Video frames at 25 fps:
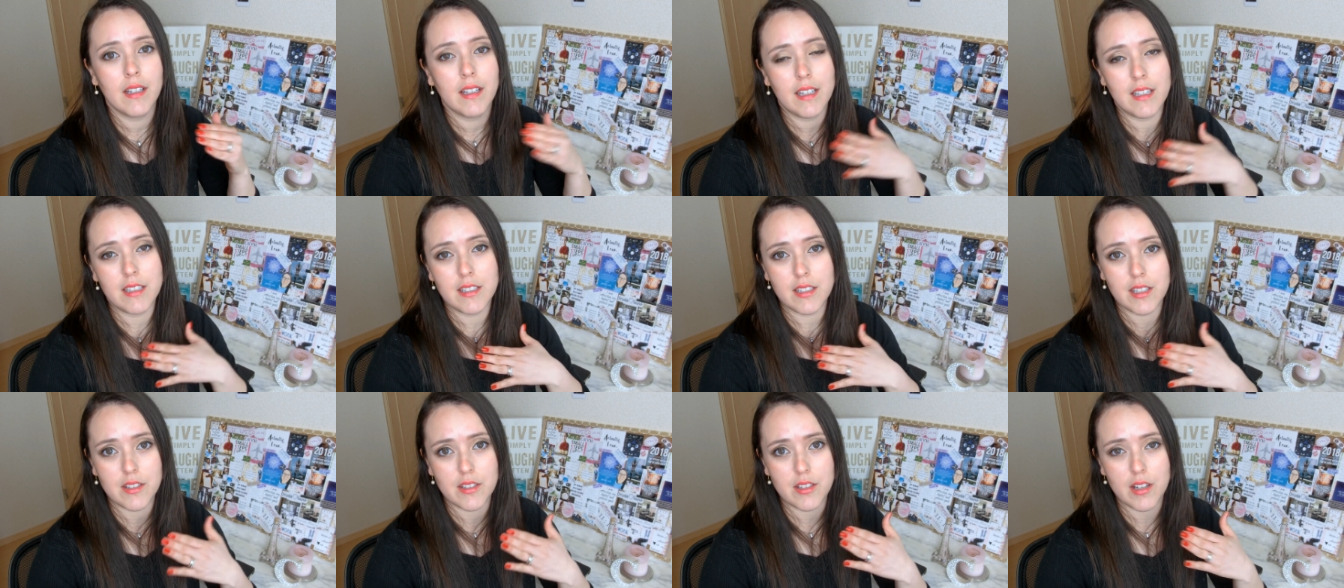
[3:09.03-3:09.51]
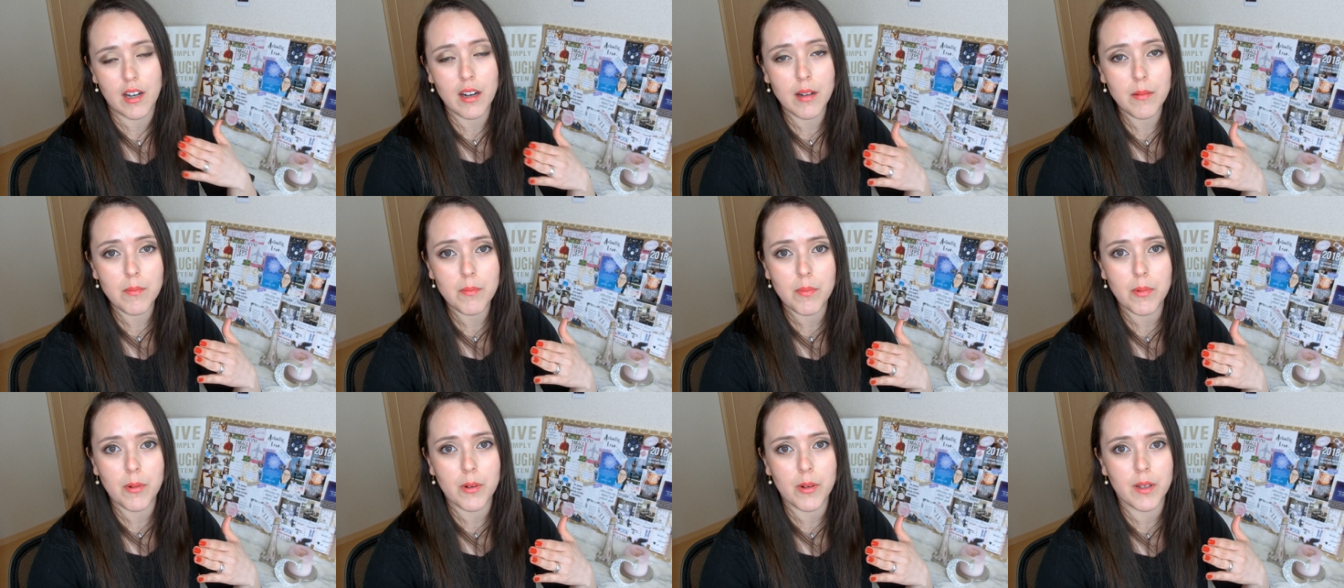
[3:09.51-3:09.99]
is a
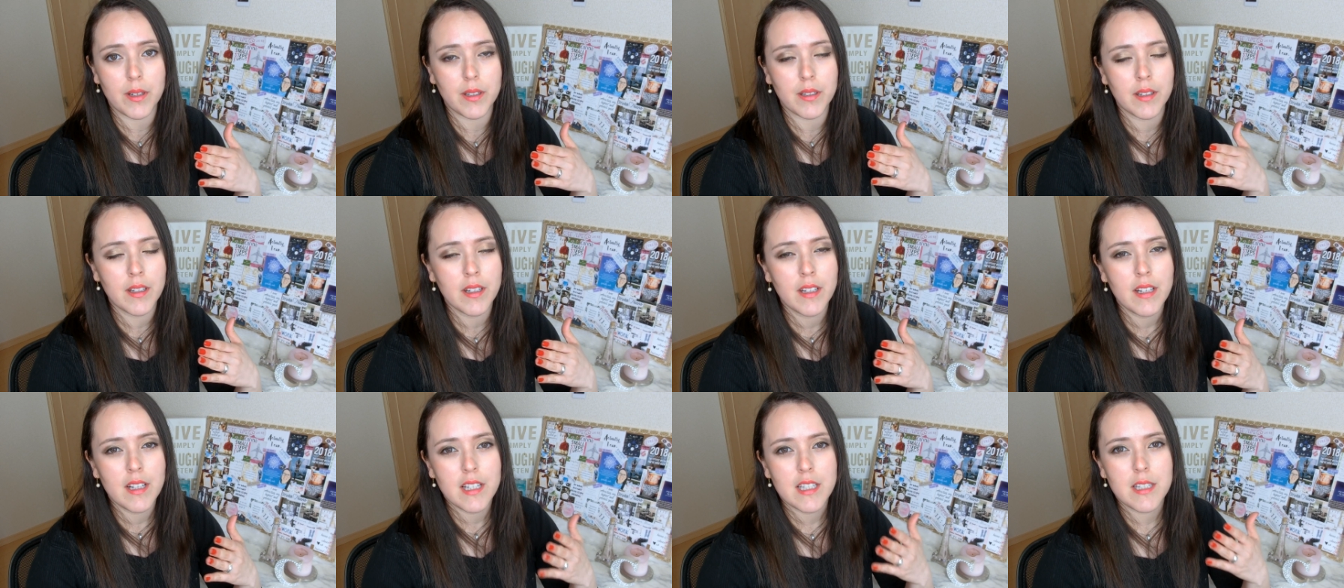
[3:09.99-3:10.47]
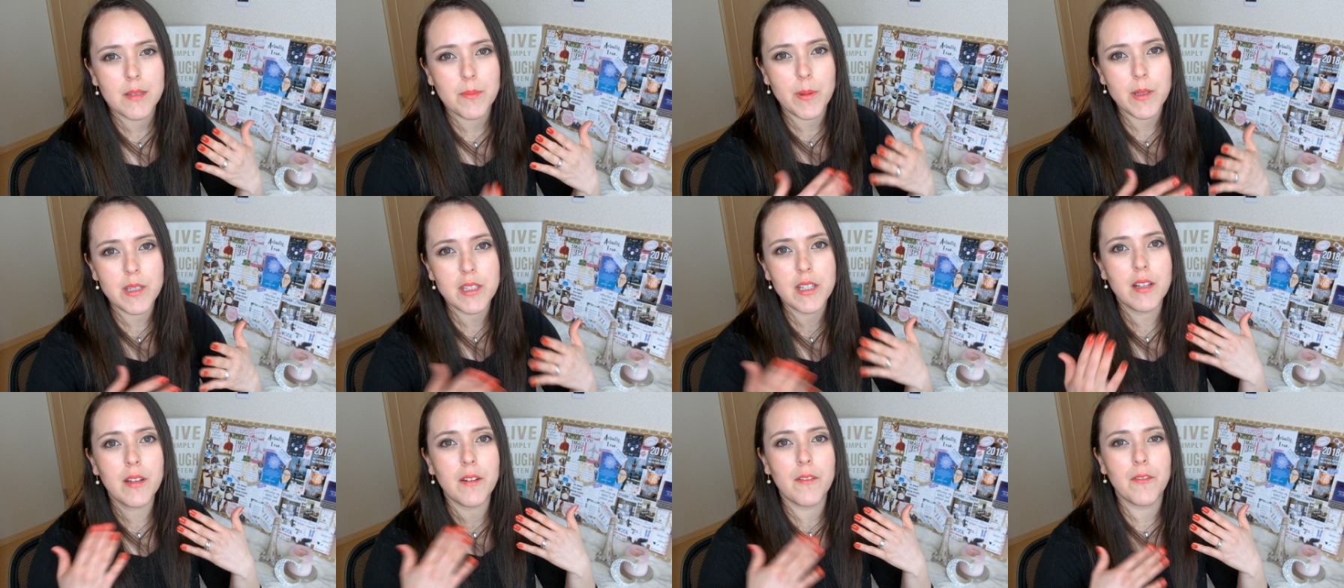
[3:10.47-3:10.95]
charm point
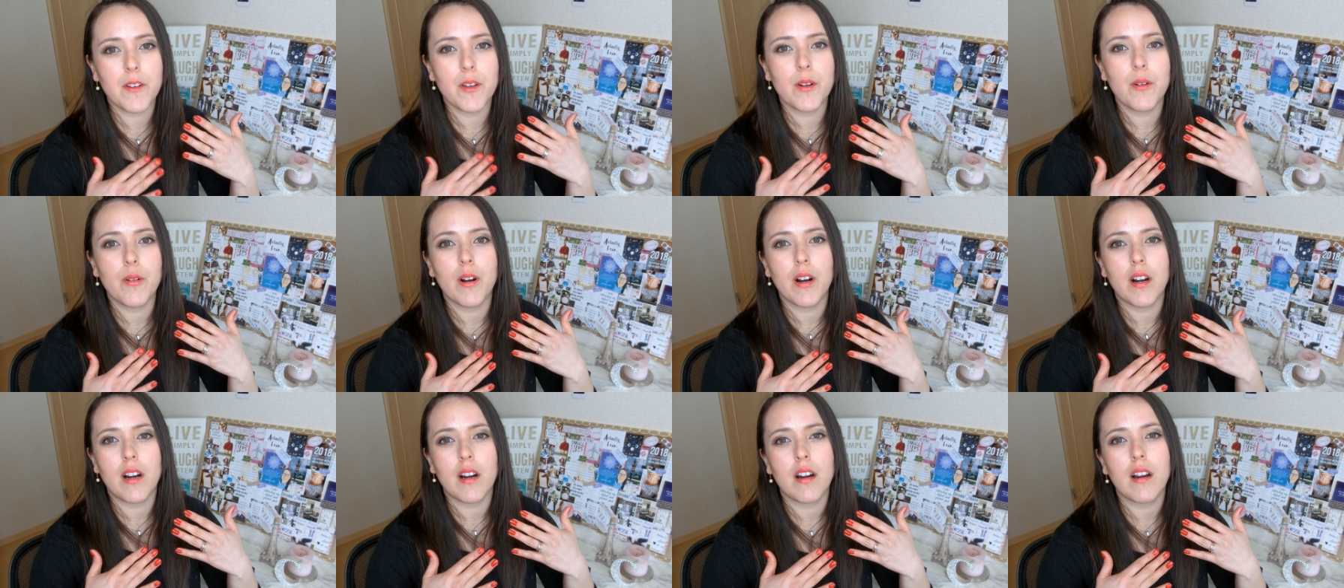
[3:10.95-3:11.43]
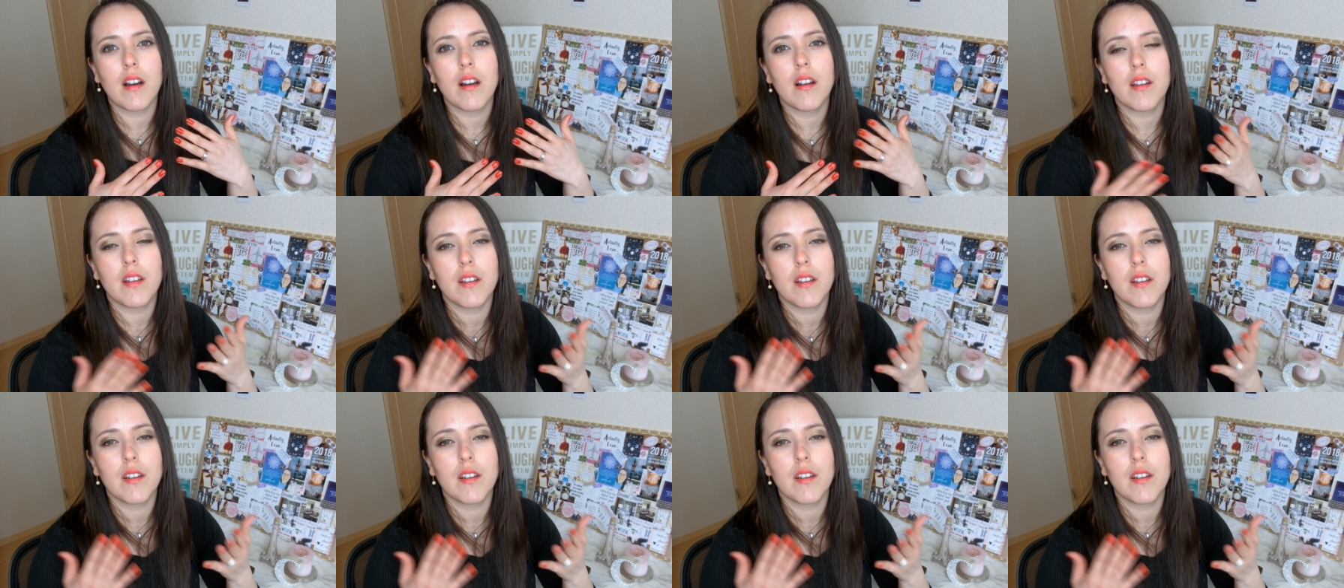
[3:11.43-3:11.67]
especially if you are